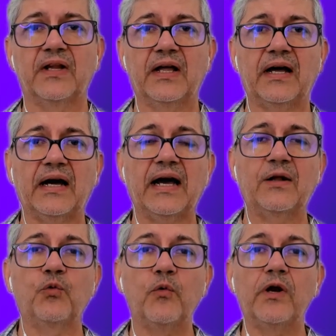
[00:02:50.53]
and
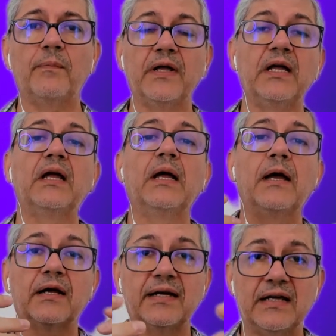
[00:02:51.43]
we will be
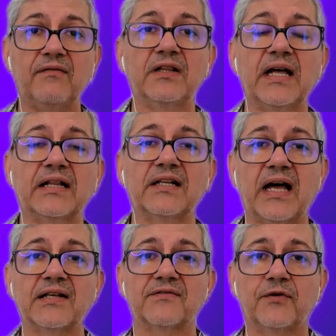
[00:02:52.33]
giving that
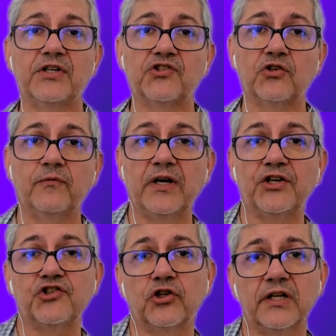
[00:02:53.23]
class very
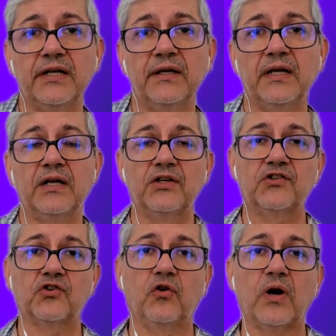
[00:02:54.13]
shortly.
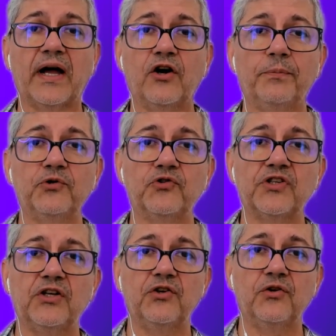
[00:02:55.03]
So I hope to see
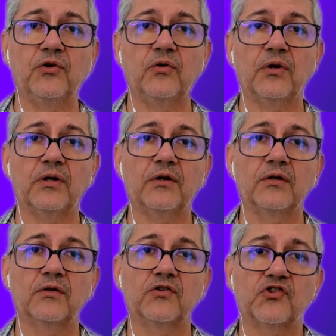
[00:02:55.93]
you
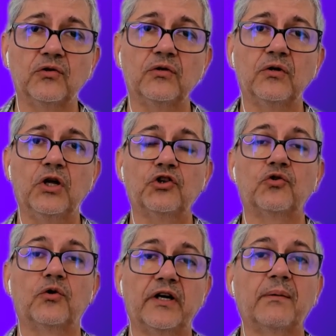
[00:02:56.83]
soon to
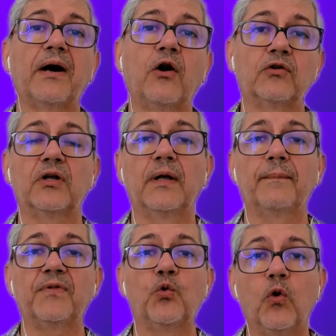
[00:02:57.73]
learn about
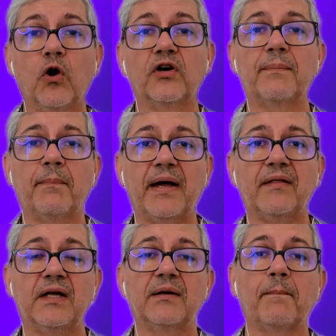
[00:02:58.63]
the word
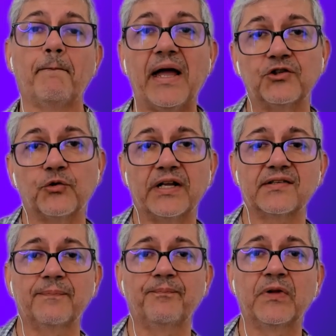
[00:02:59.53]
embedding
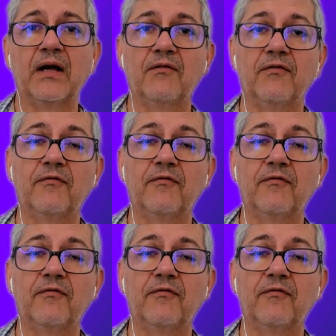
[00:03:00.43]
matrix. For